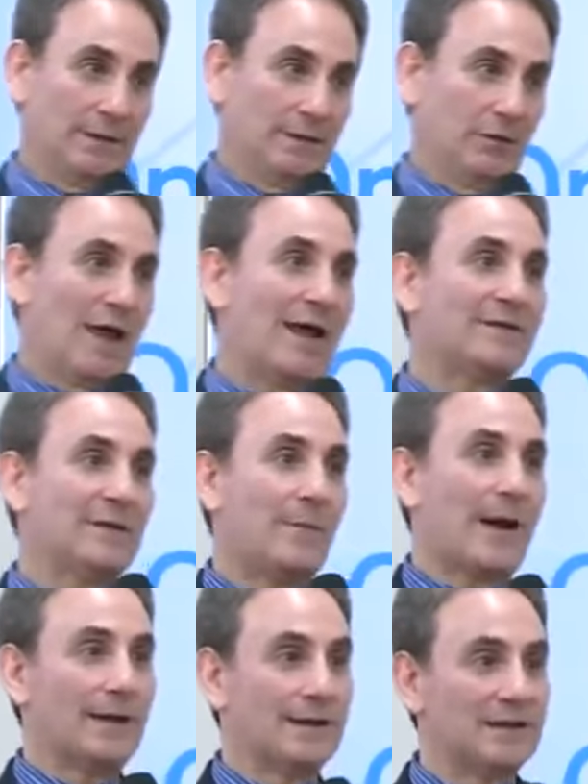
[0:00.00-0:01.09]
You have to
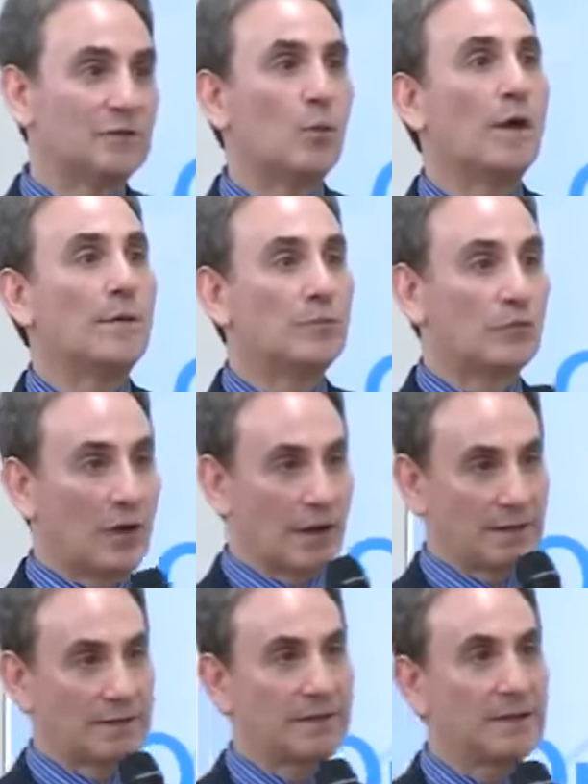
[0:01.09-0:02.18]
buy at least one
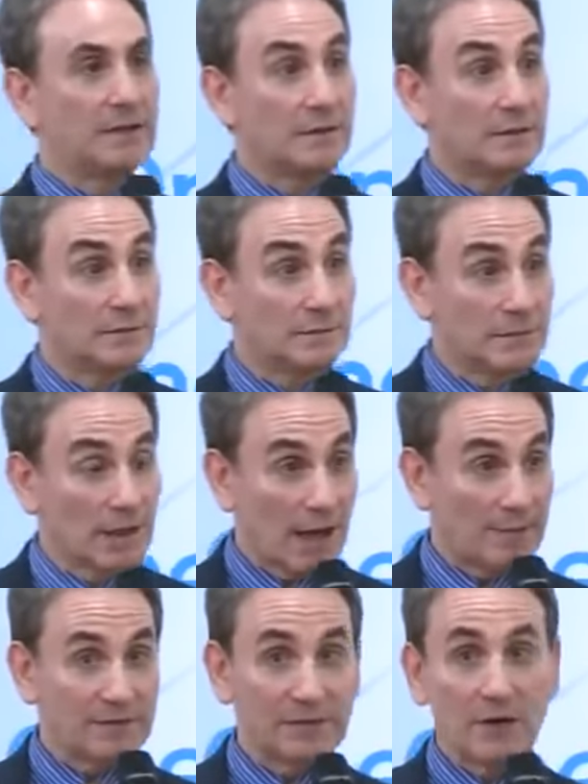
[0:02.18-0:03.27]
product a year.
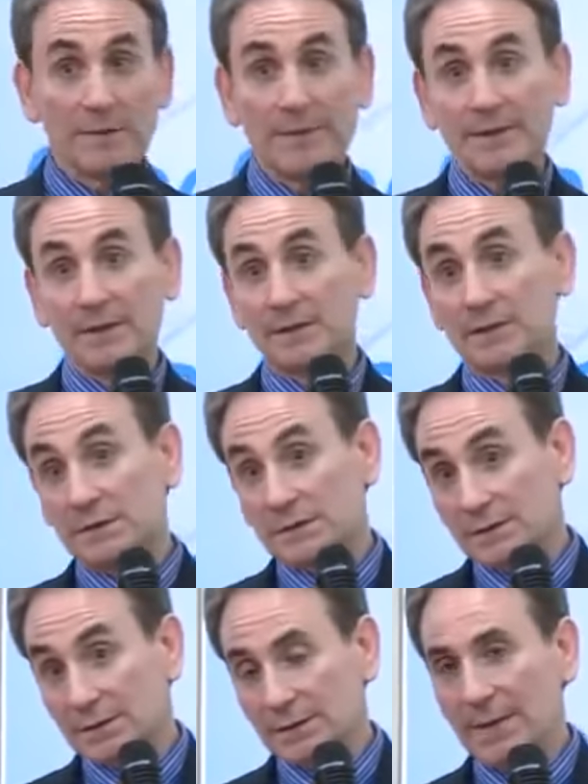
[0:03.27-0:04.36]
I'm sorry, but there's
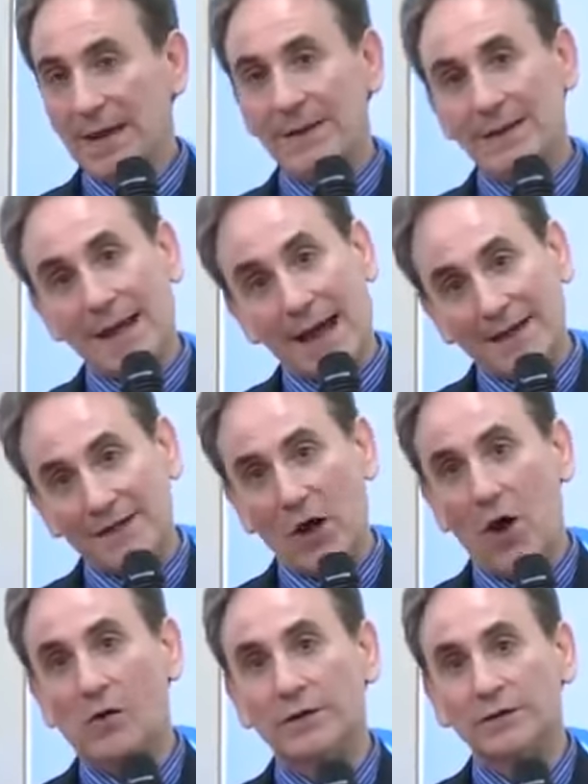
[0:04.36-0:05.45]
maybe
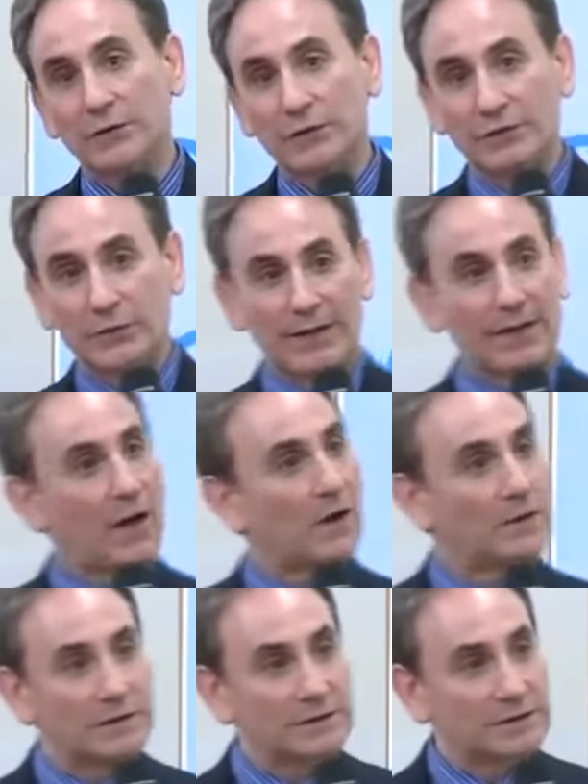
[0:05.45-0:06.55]
$9 or
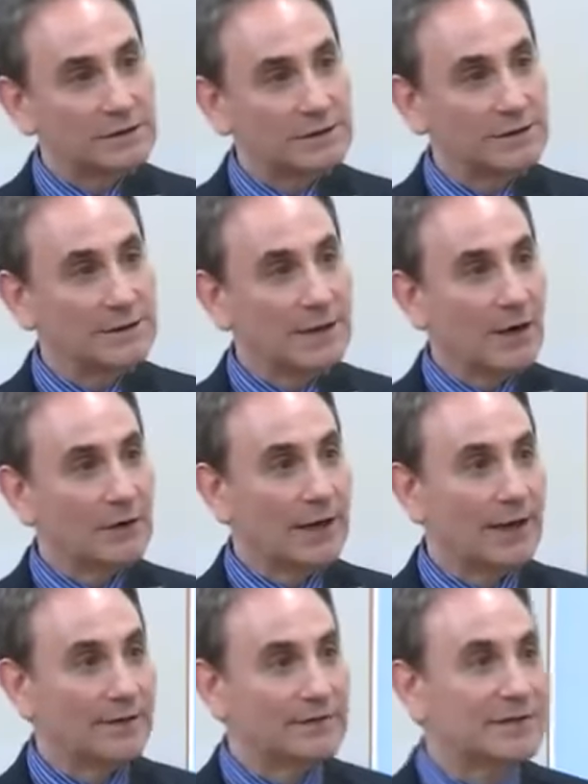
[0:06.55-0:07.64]
$20.
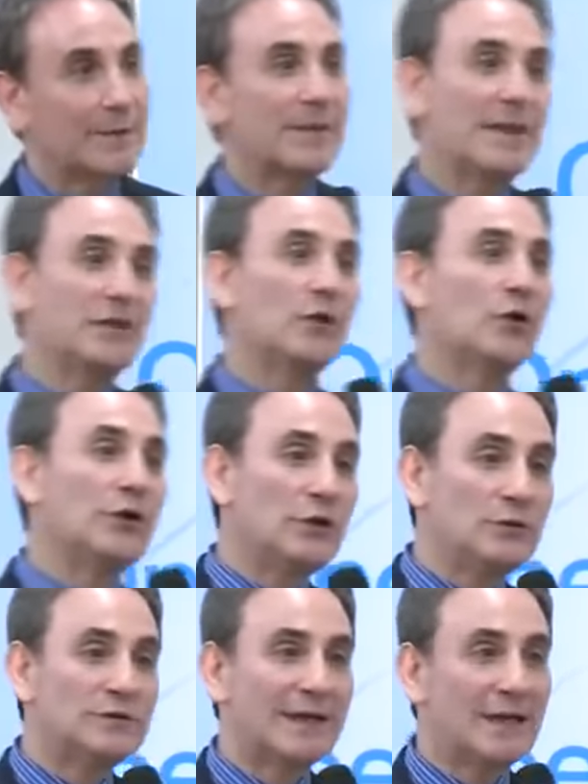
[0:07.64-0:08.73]
okay, of something that you're going to
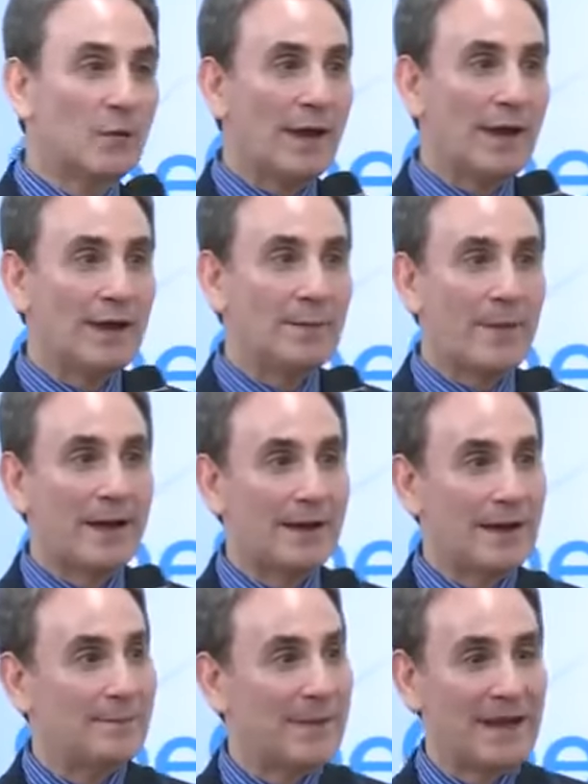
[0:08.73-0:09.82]
use anyway and buy
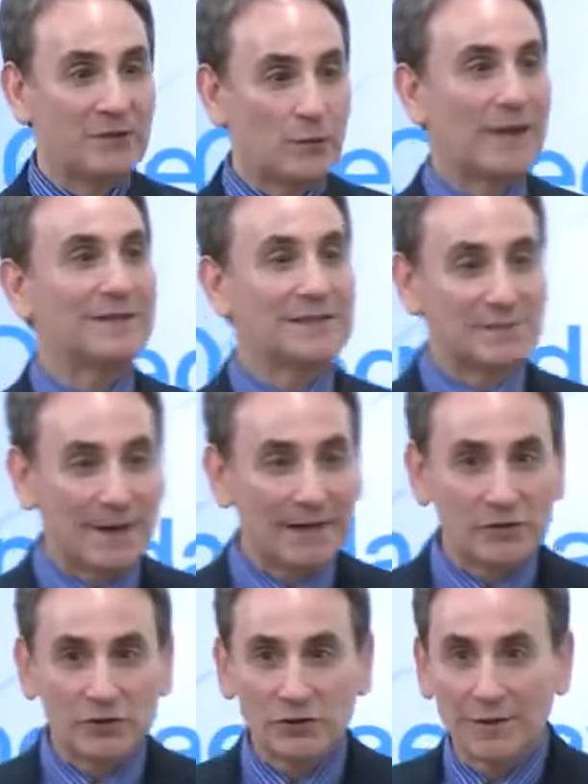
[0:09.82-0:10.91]
and pay twice as
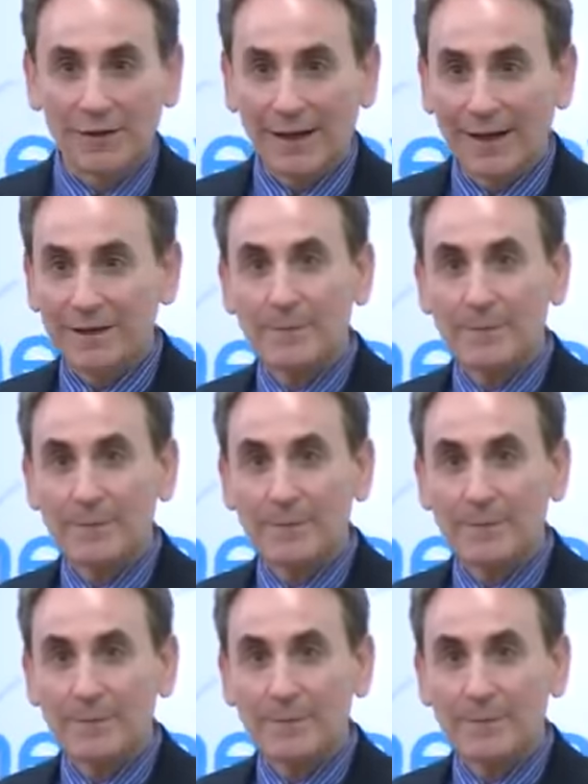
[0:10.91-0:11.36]
much at the